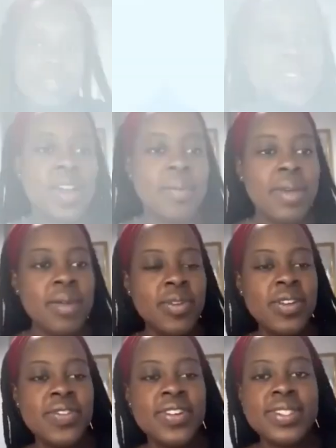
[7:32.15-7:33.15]
So our
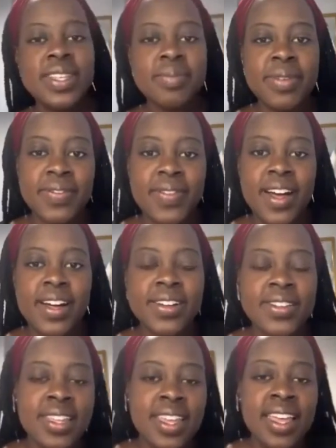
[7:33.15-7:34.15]
memory verse can be
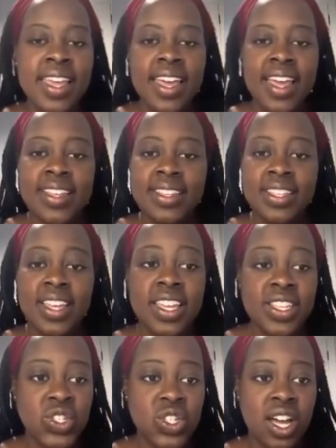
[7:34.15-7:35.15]
found
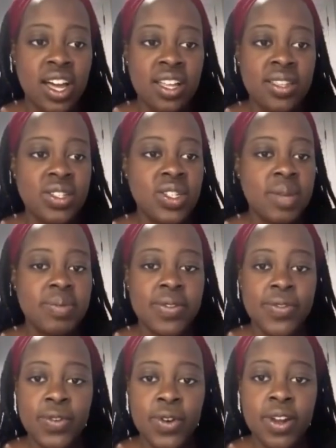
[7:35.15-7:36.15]
in John chapter
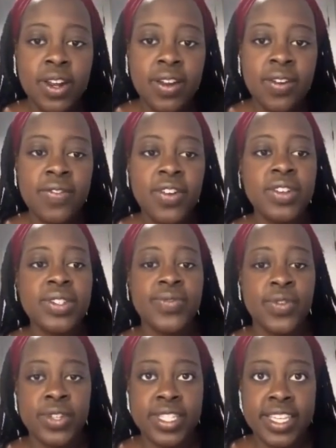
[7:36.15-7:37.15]
4, verse
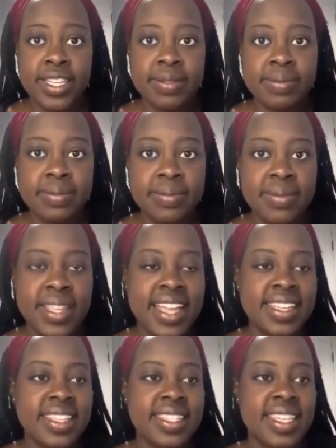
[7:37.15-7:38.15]
14
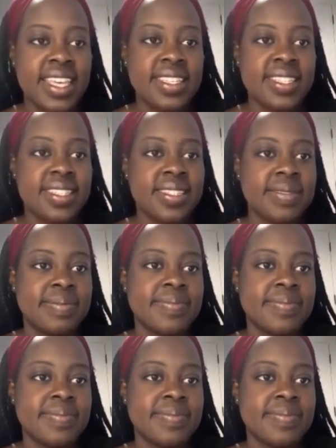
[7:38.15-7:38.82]
and it says,